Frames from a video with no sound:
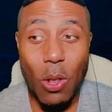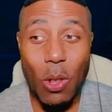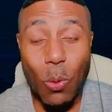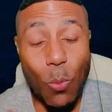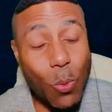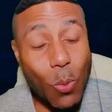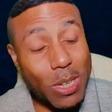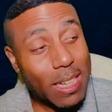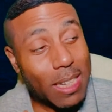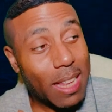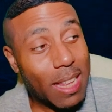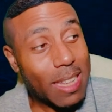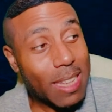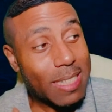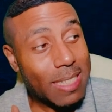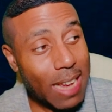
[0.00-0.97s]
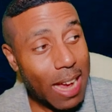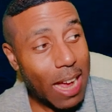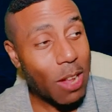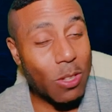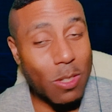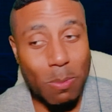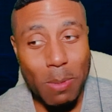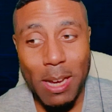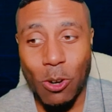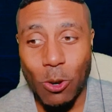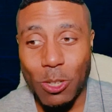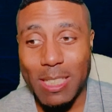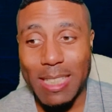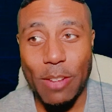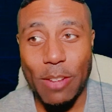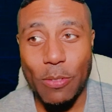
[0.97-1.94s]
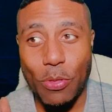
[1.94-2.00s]
which tells me in order to
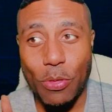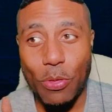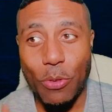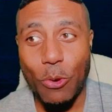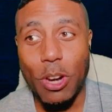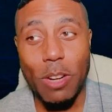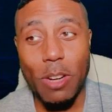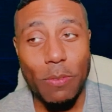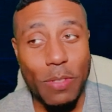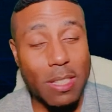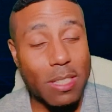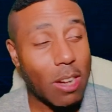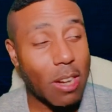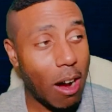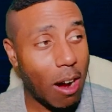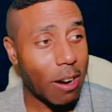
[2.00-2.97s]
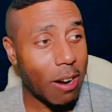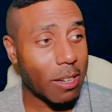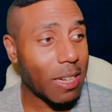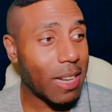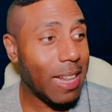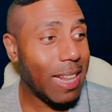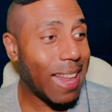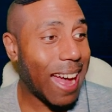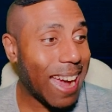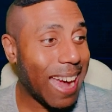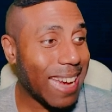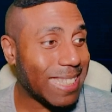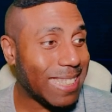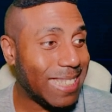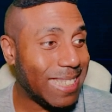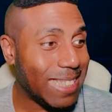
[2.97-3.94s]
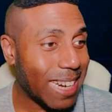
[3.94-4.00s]
get 3 of this card, I
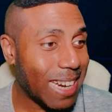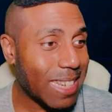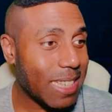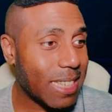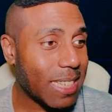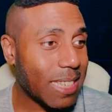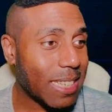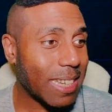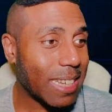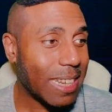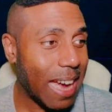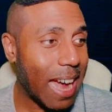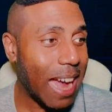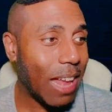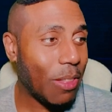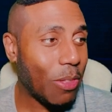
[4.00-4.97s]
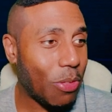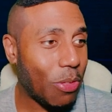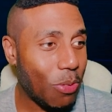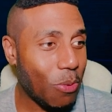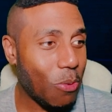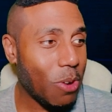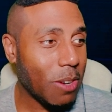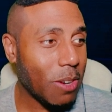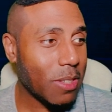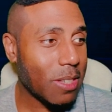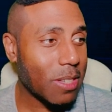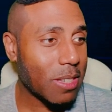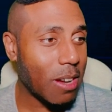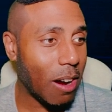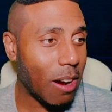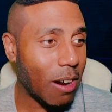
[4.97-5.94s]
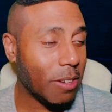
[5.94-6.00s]
just got 3 of this
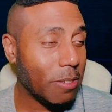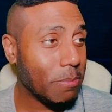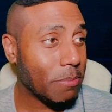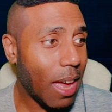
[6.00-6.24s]
card.